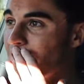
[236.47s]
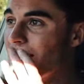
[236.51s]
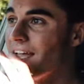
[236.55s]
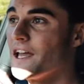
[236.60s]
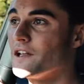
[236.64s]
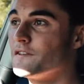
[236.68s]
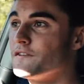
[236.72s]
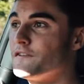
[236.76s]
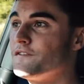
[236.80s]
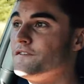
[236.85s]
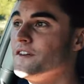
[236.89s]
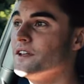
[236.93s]

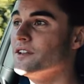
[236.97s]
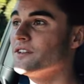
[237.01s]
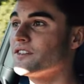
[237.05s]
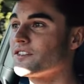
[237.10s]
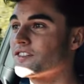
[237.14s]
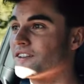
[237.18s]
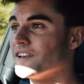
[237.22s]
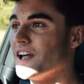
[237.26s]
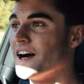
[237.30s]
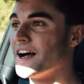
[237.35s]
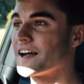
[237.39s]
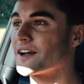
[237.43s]
It
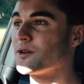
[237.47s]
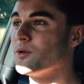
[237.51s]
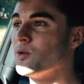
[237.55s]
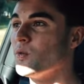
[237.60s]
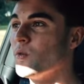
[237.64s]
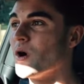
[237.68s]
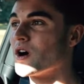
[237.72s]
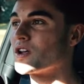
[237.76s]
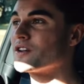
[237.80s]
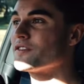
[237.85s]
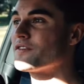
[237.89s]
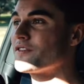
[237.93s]
feels like
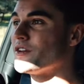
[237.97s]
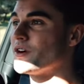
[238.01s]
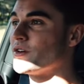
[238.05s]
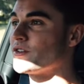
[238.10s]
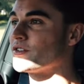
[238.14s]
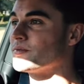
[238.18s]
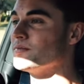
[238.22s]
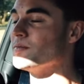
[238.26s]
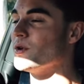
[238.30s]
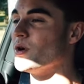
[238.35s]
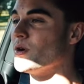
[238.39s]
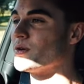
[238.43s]
one of
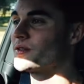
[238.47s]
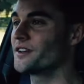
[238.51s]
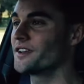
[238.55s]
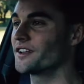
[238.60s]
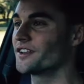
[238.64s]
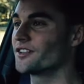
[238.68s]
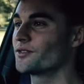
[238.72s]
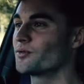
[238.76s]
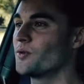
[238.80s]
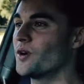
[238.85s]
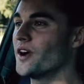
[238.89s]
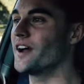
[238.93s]
those
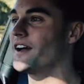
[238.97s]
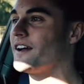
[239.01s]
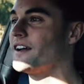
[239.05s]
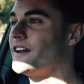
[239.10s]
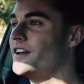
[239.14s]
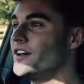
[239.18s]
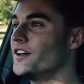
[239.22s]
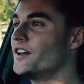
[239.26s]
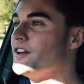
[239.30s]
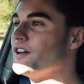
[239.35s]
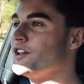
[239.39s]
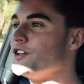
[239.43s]
mornings where
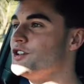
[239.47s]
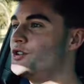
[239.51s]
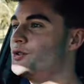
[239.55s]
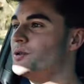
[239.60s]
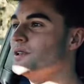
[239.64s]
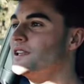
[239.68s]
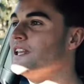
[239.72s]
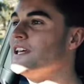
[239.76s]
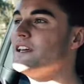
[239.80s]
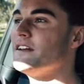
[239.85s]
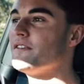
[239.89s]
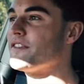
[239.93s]
you
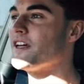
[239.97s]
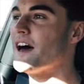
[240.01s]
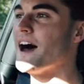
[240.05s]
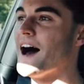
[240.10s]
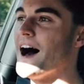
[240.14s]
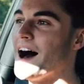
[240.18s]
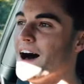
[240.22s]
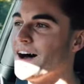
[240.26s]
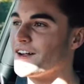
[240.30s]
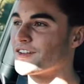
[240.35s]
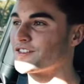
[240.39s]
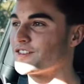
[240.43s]
leave the
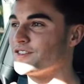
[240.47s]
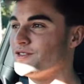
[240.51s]
house